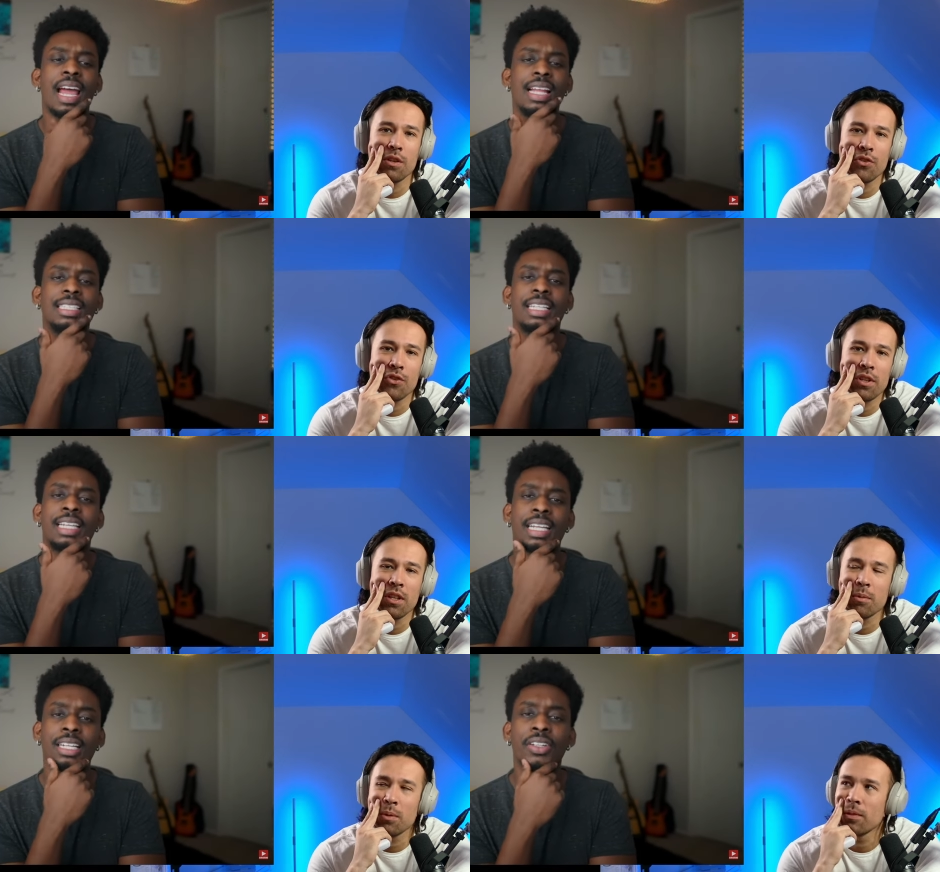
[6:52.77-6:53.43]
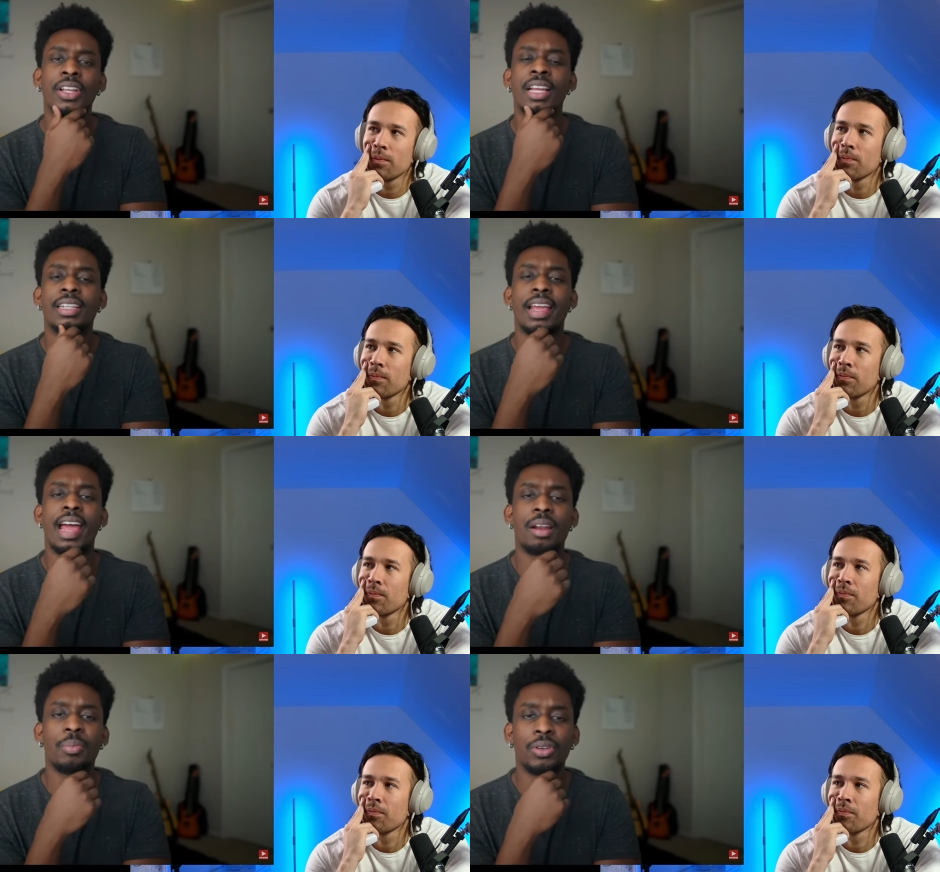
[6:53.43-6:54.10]
Speaker 1: had to kill
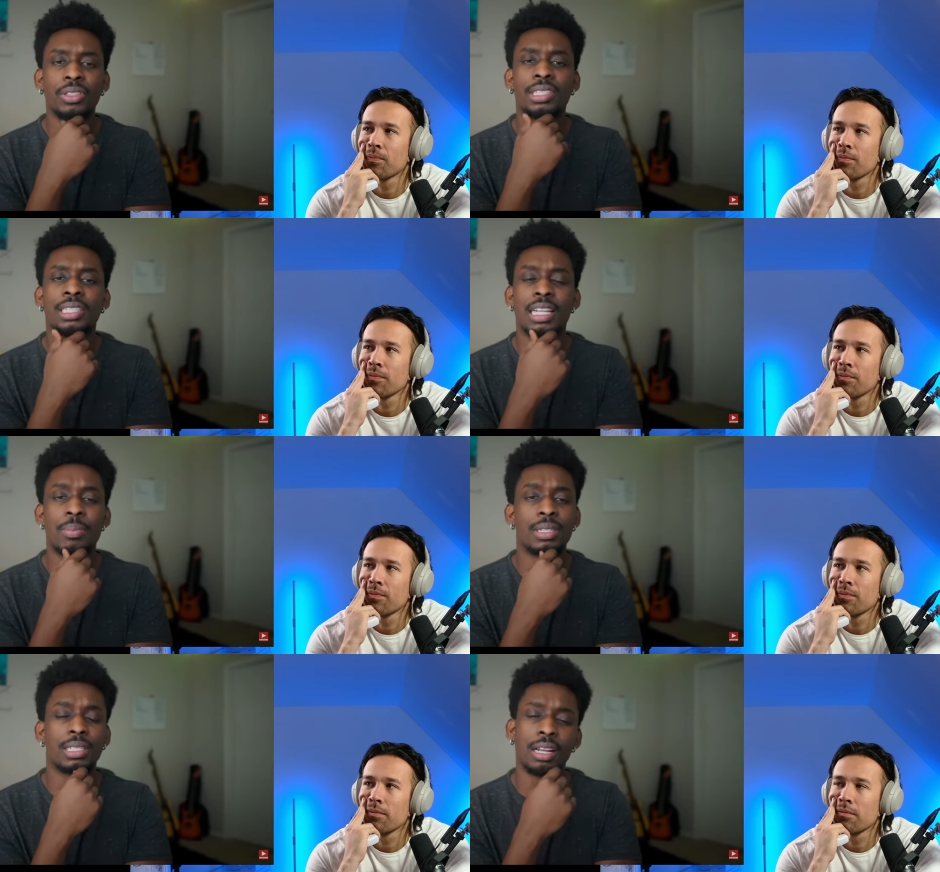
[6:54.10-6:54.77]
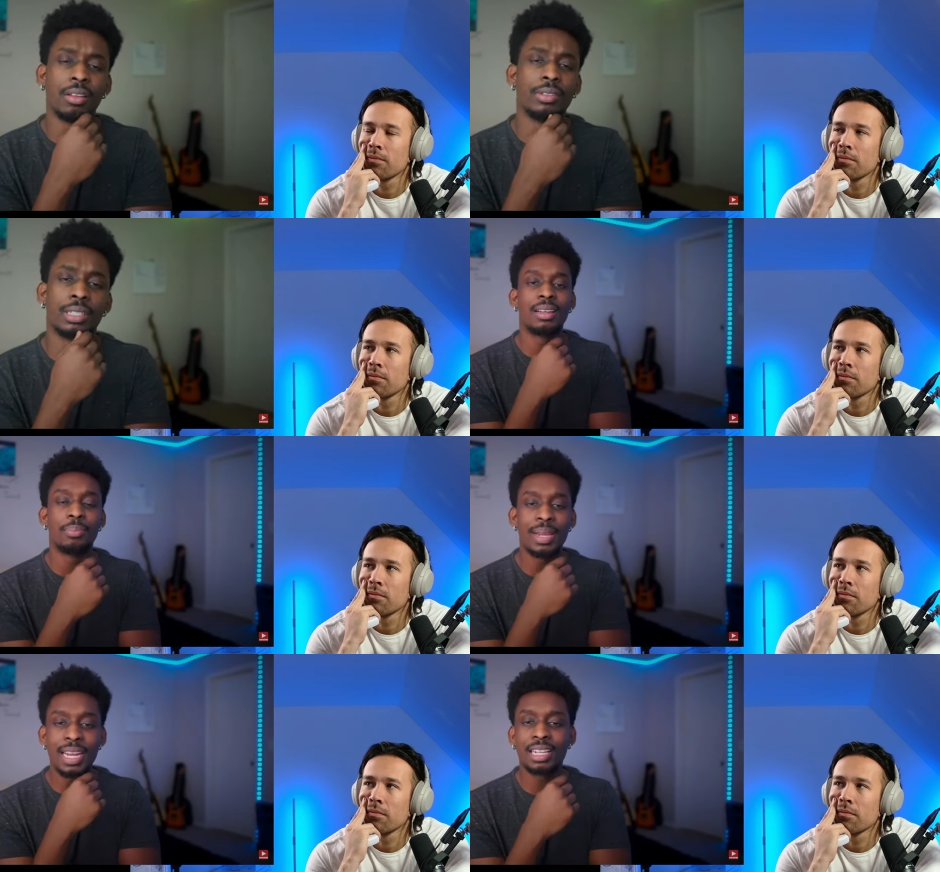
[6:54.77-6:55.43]
the animals themselves.
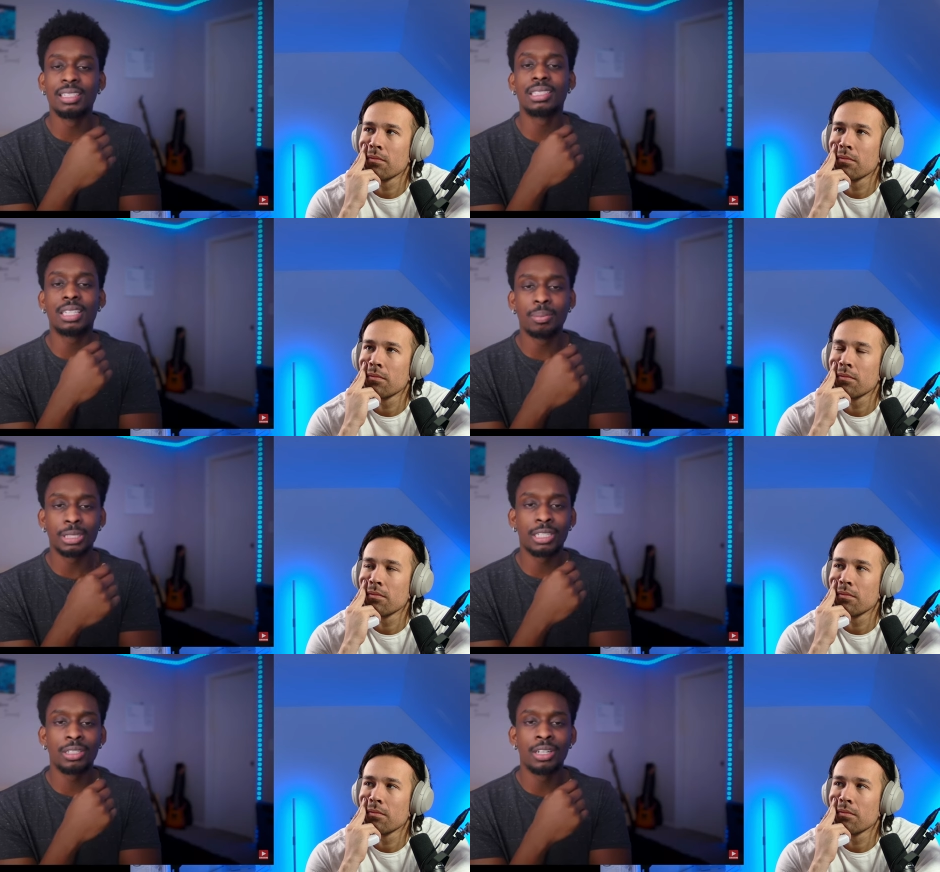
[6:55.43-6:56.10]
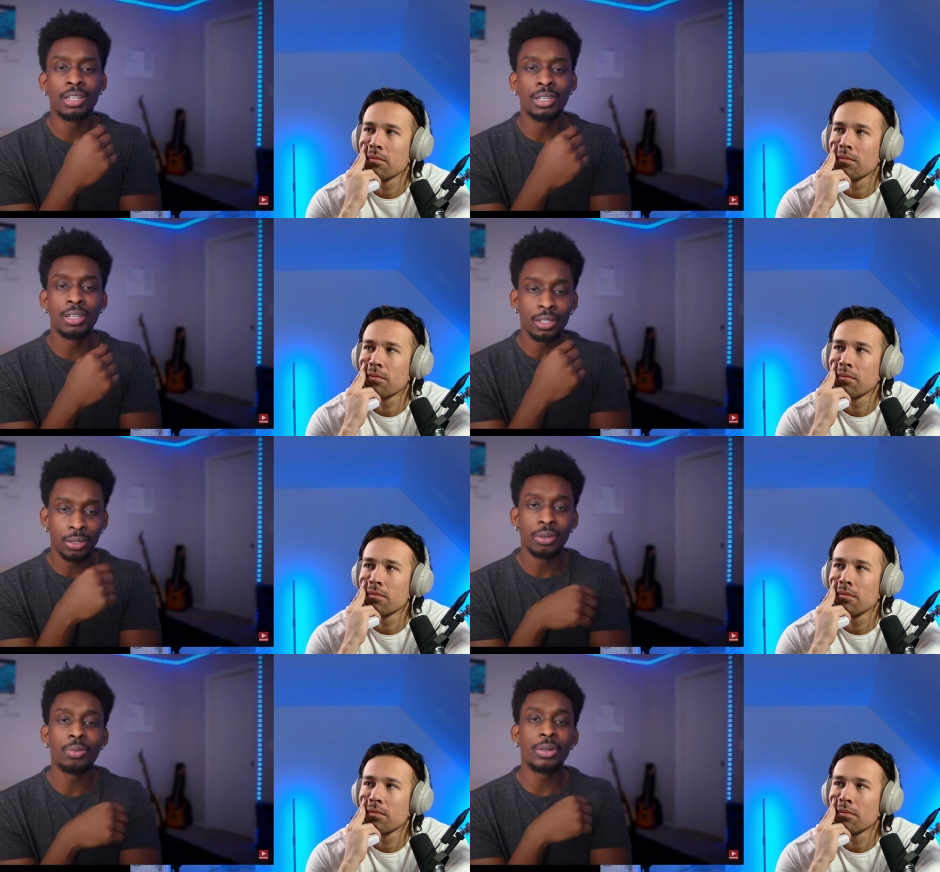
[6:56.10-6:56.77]
Meat consumption
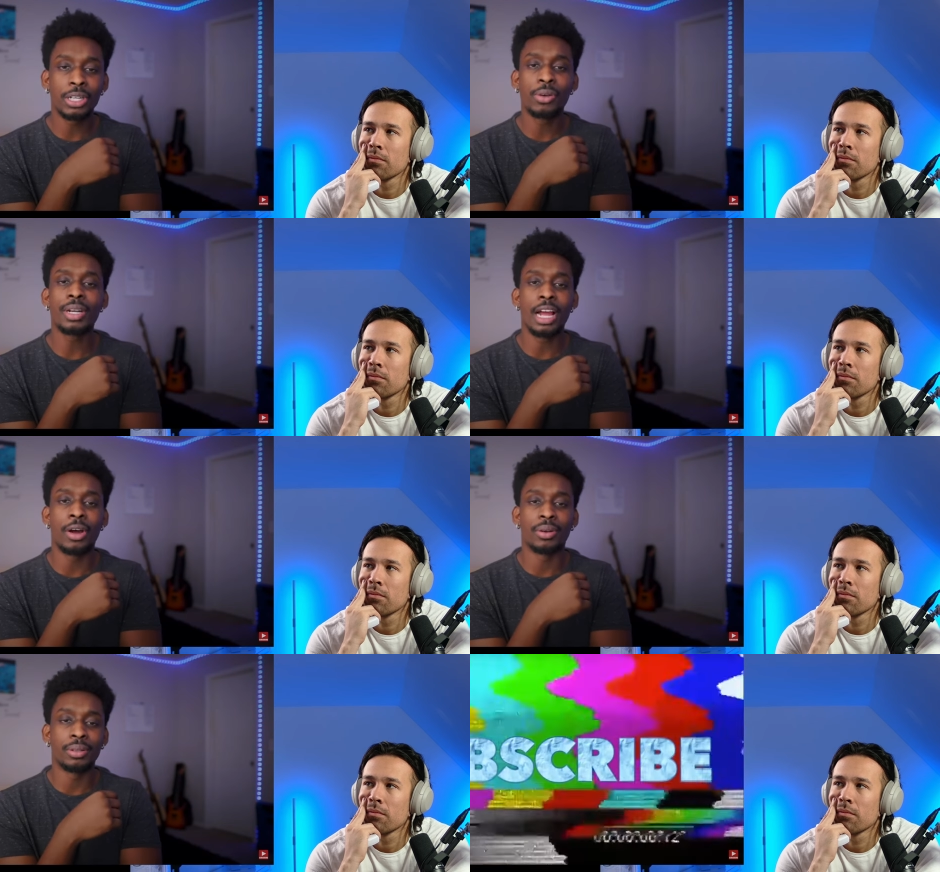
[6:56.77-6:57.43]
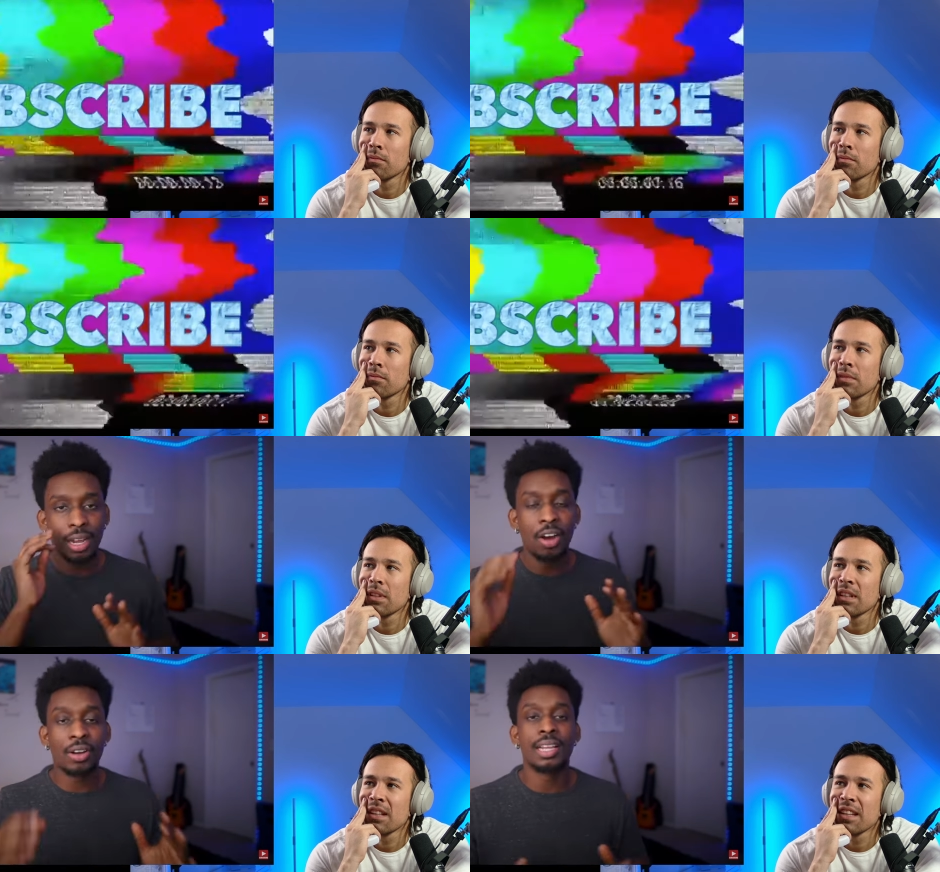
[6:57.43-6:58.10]
would go down.
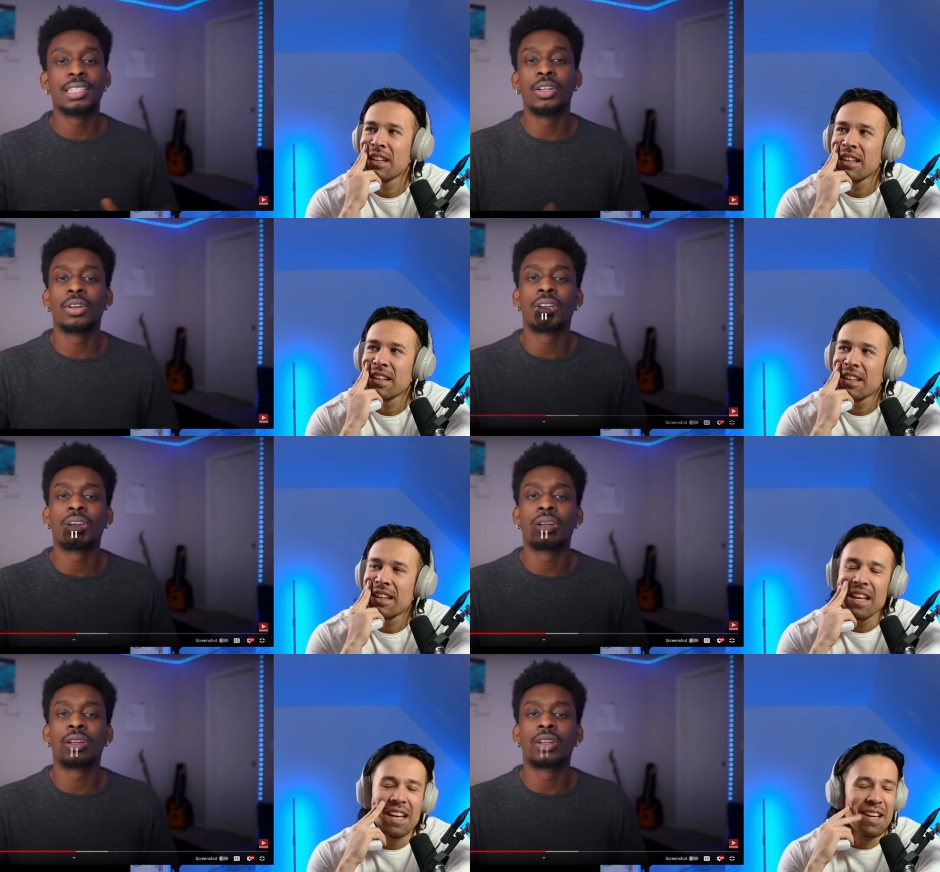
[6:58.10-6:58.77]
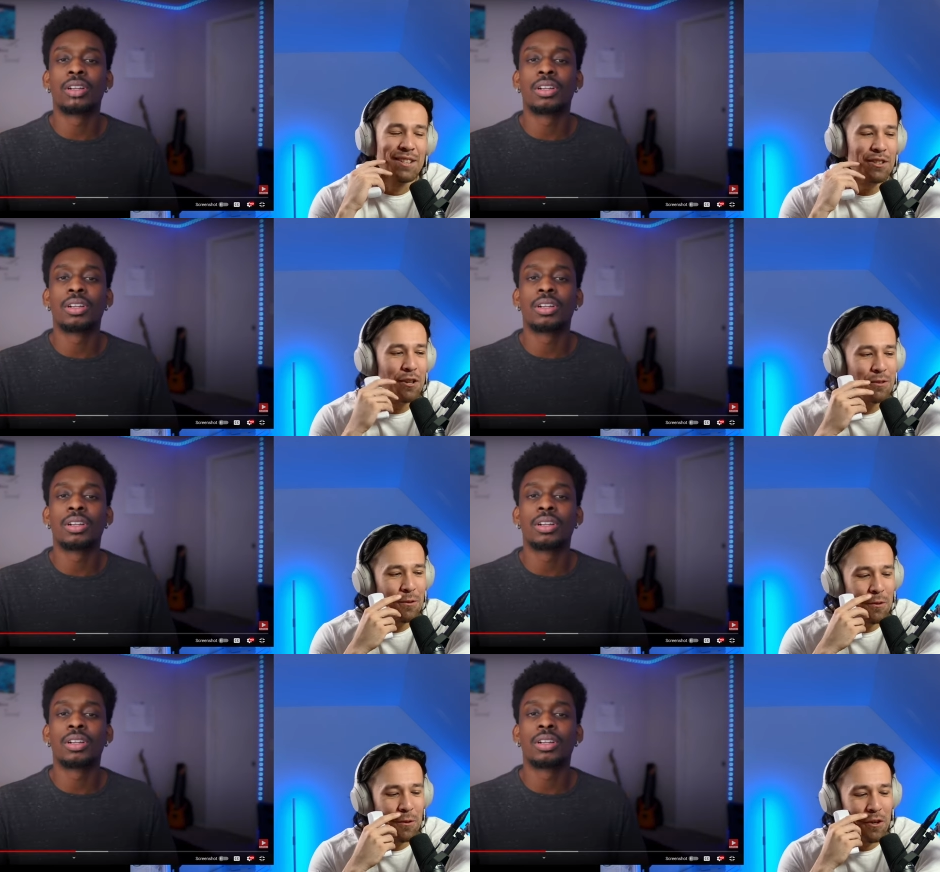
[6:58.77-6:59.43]
Okay, so
Speaker 2: it's
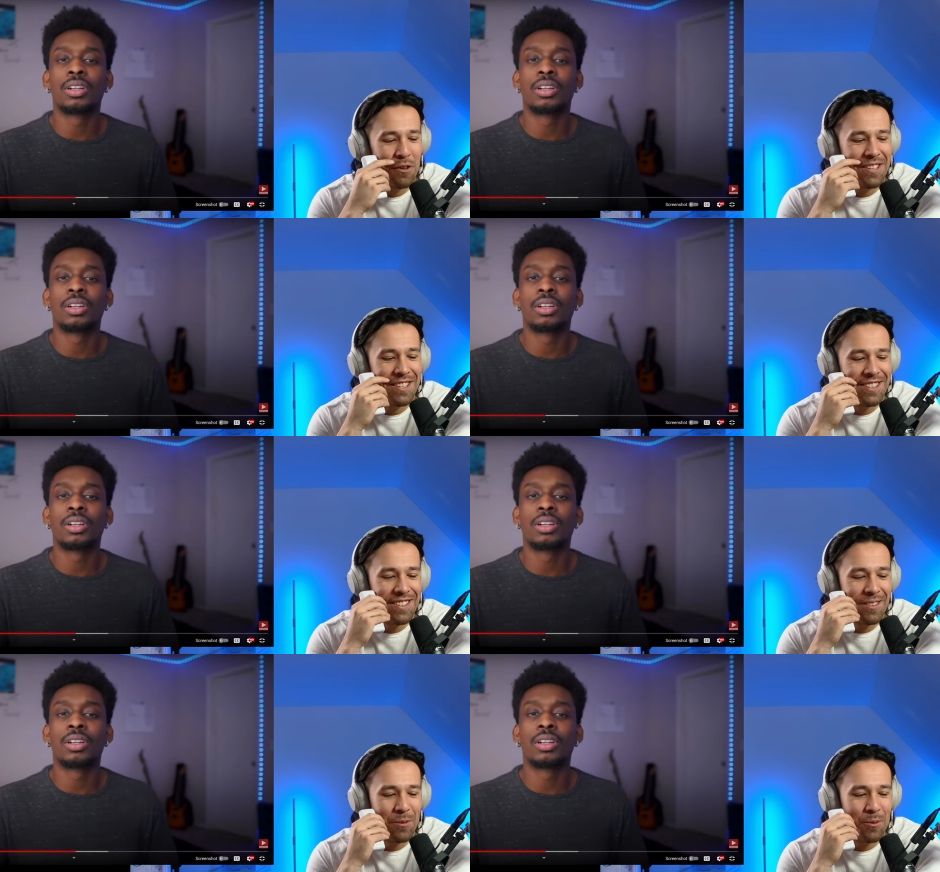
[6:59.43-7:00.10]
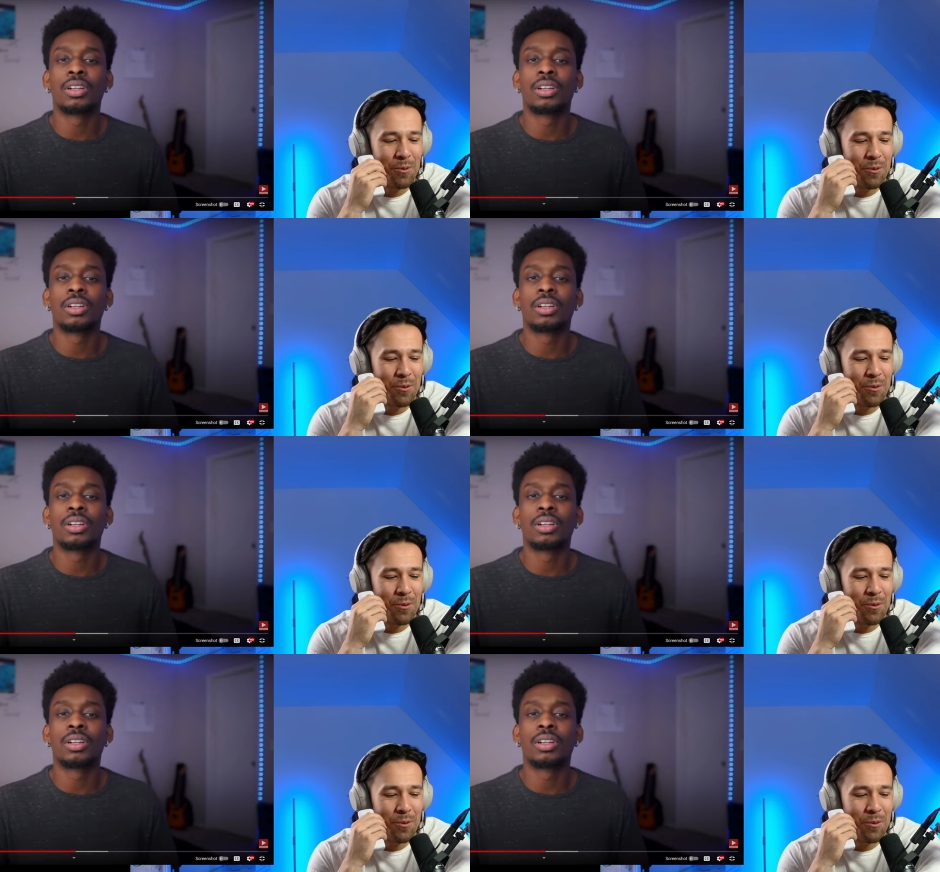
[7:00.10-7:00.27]
also you know it, you you